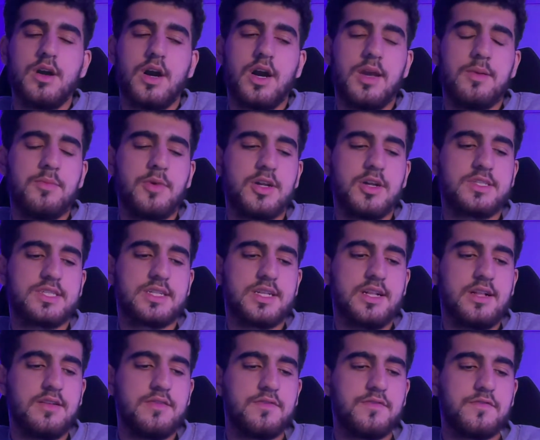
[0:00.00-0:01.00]
I
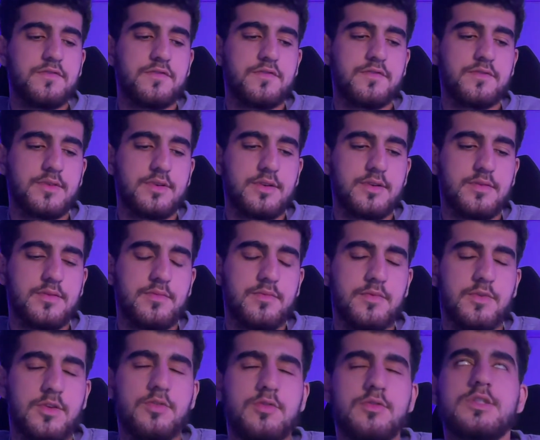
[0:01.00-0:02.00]
myself
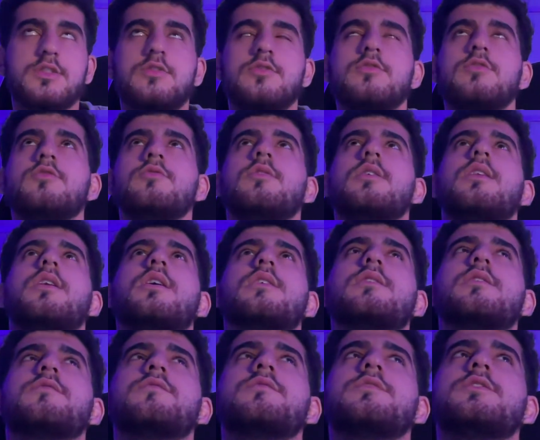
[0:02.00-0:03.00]
used to do a
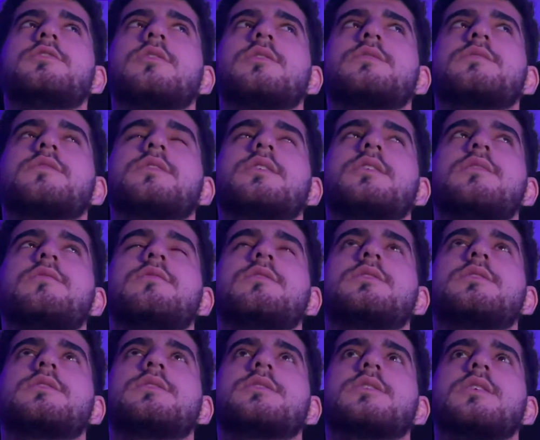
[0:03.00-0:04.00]
lot of virtuals when I
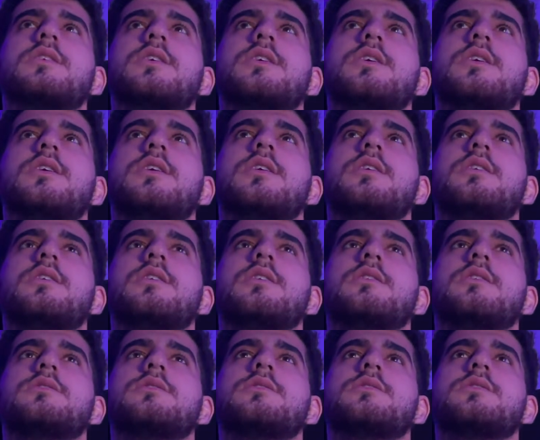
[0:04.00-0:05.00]
was
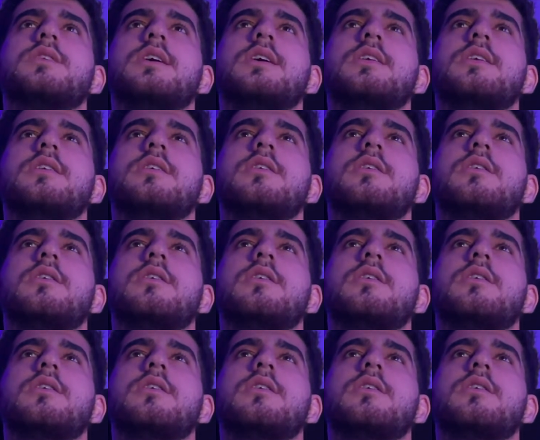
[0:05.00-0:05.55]
training